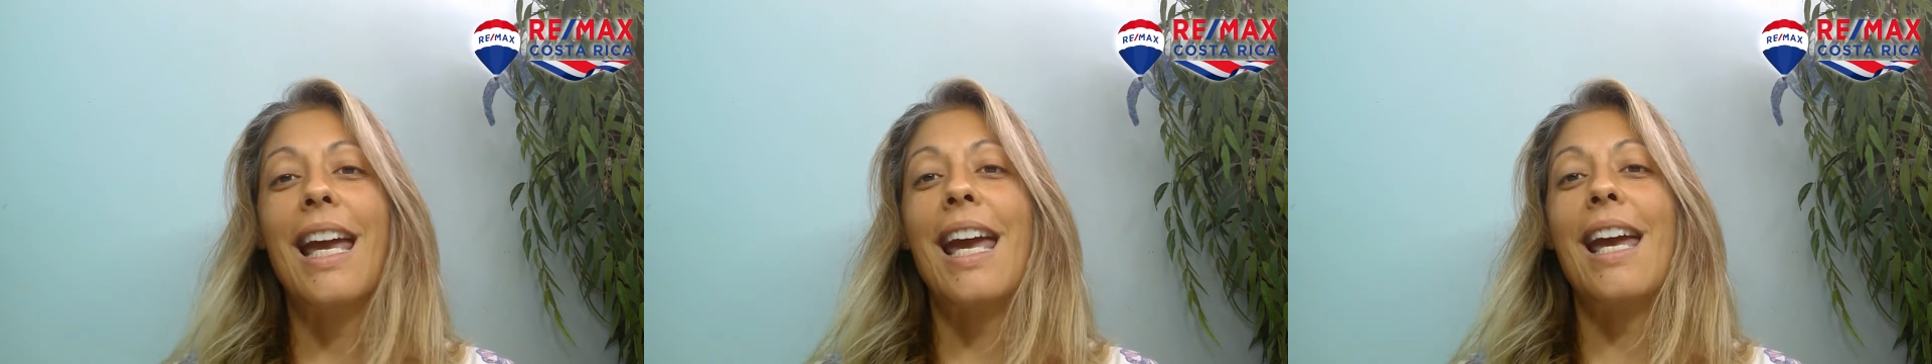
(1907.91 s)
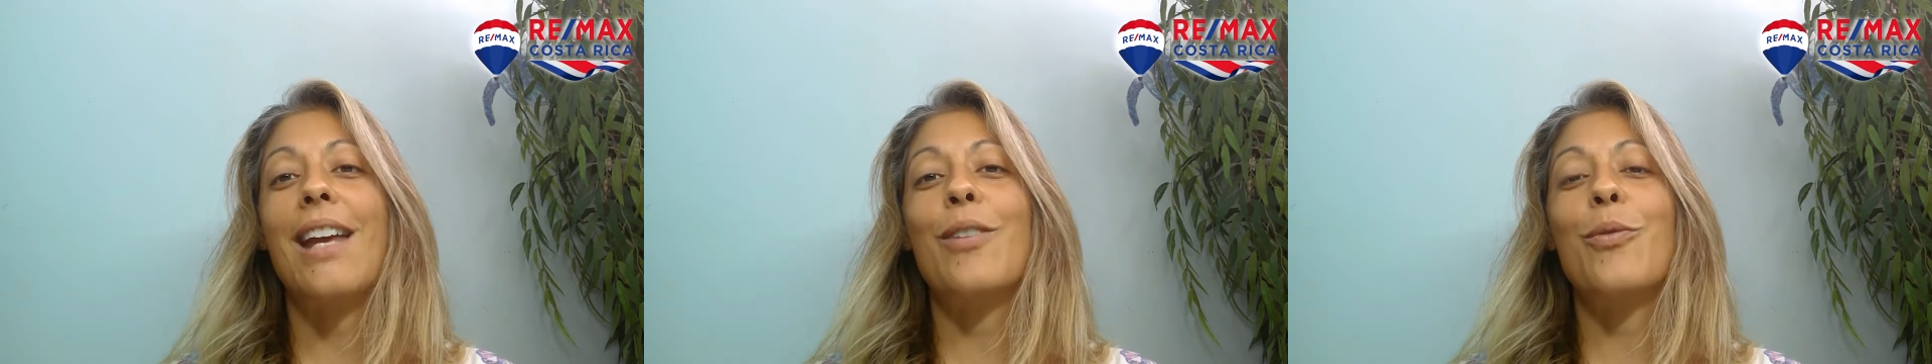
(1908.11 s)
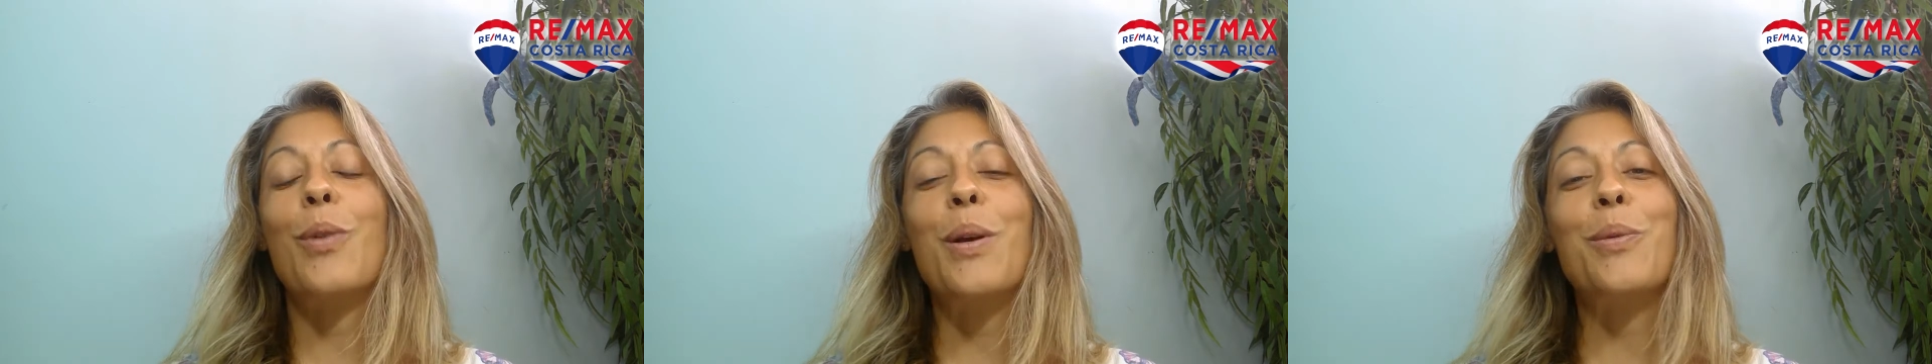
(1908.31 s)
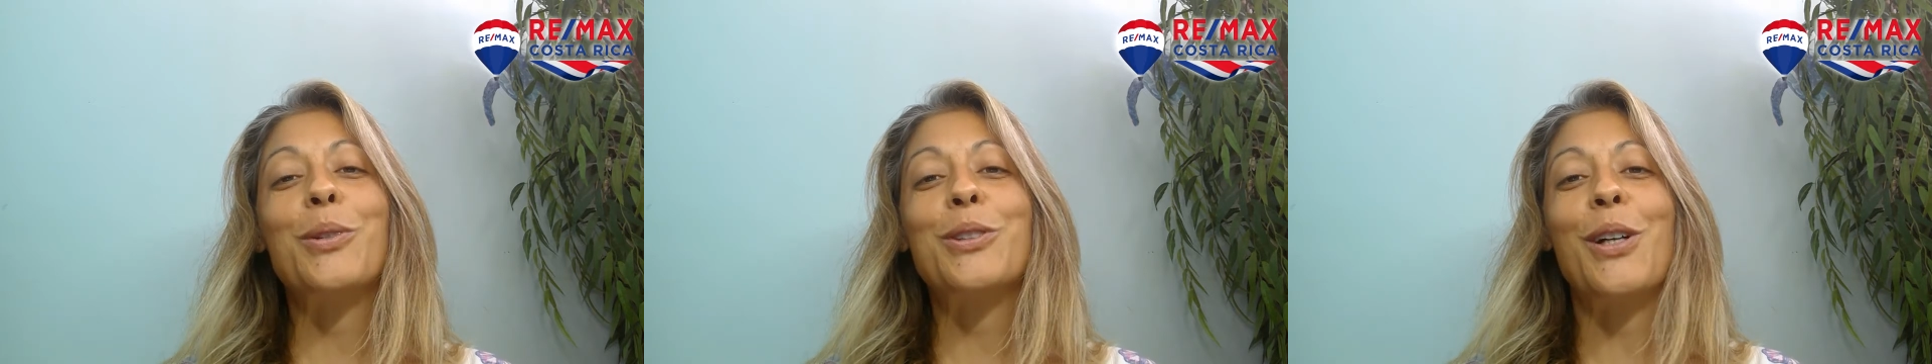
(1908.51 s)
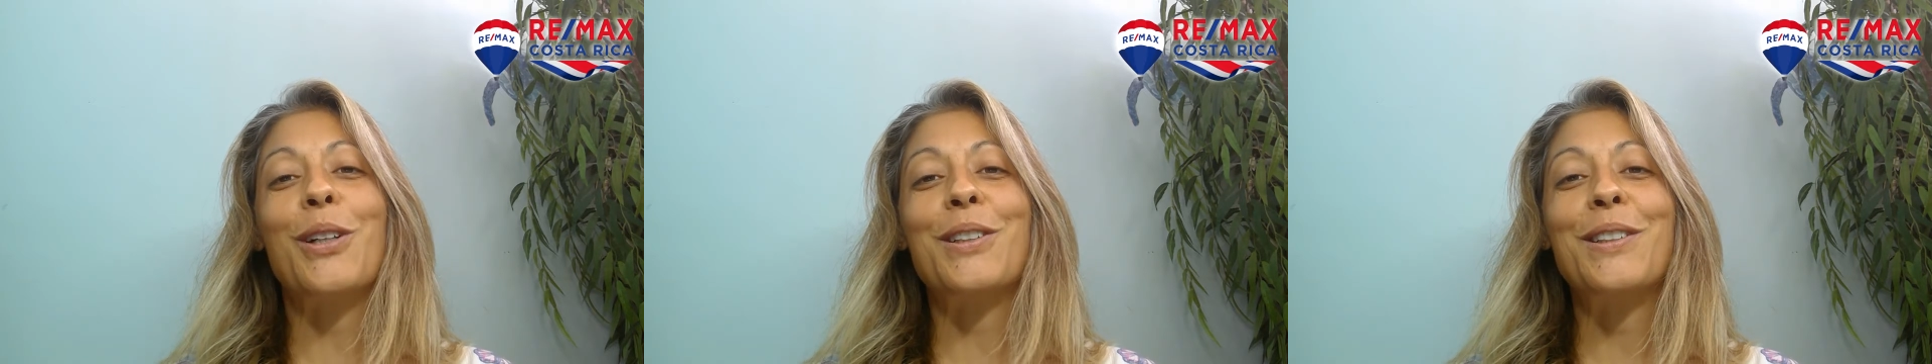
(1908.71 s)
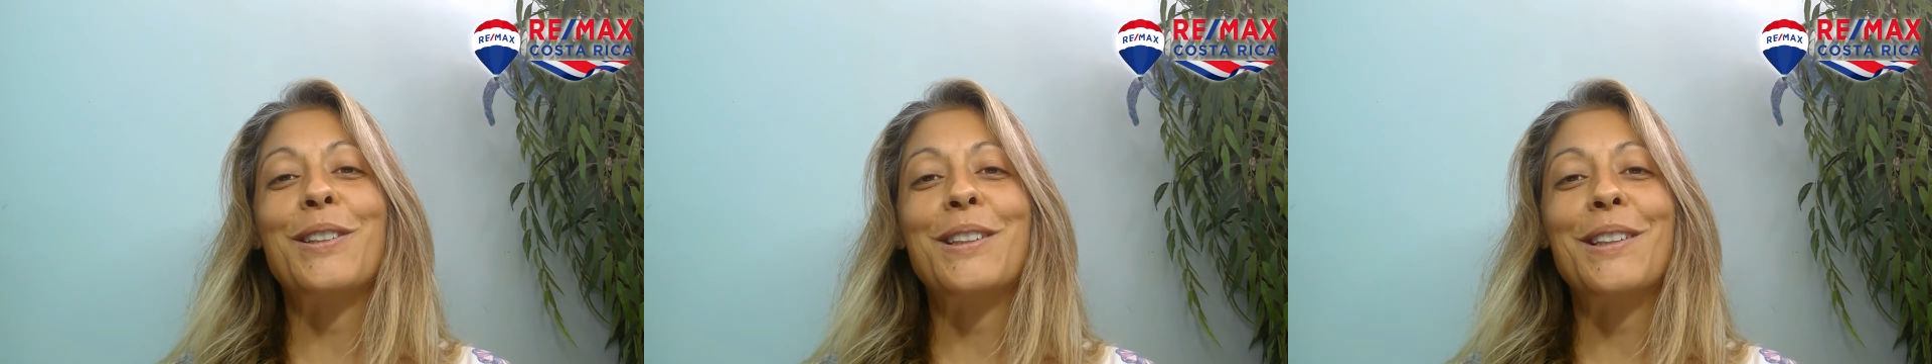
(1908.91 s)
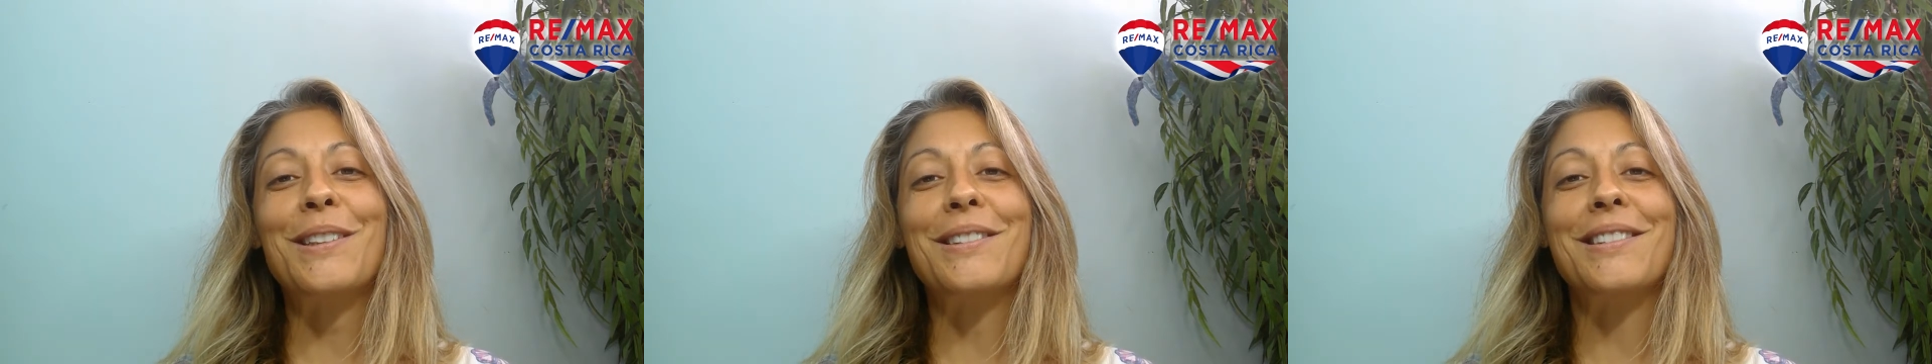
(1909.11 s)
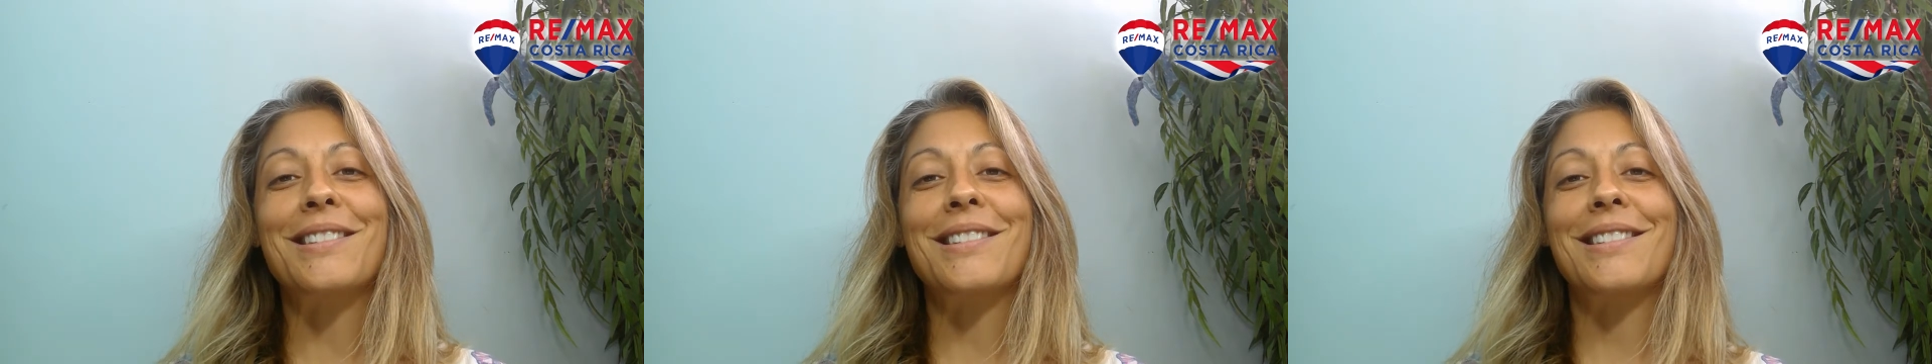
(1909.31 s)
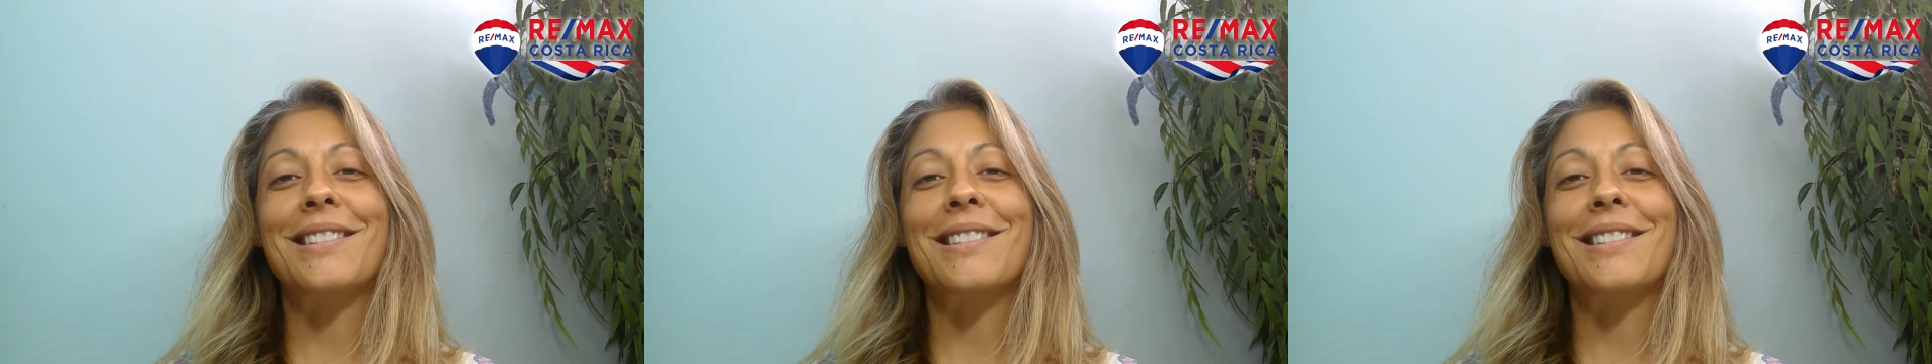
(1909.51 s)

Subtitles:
and we will talk to you soon.